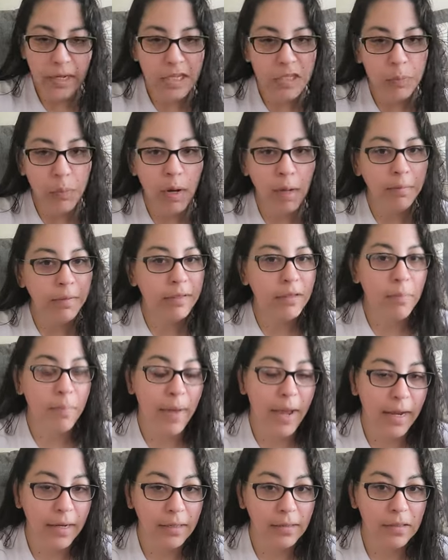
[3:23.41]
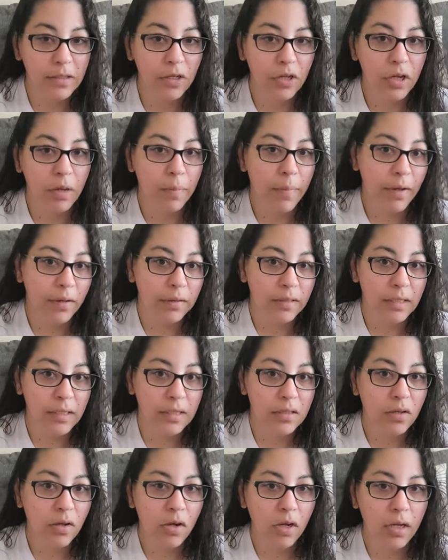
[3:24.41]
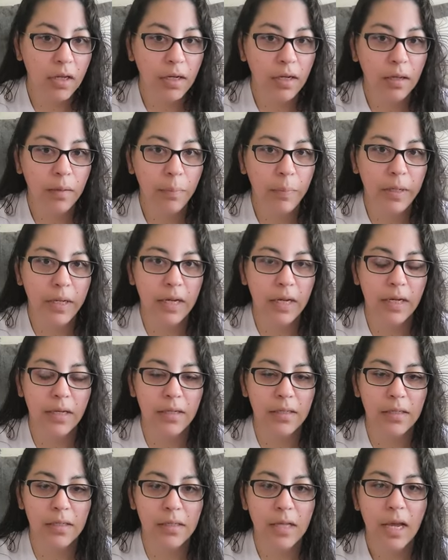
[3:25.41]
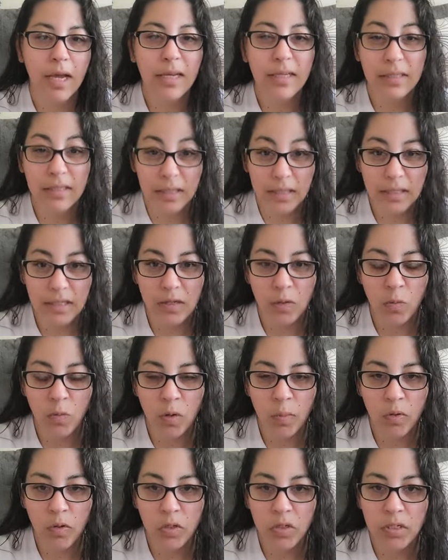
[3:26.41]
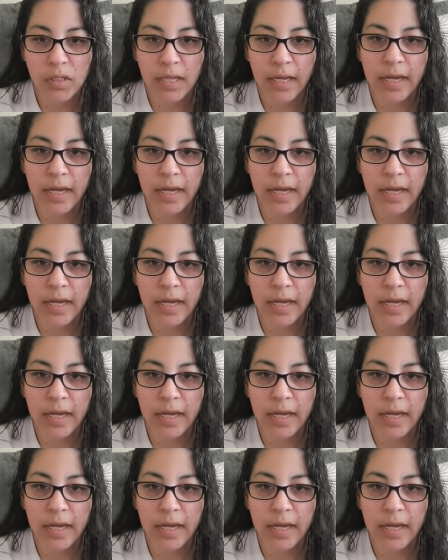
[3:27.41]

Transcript: is probably the max you can melt these on because Scentsy warmers,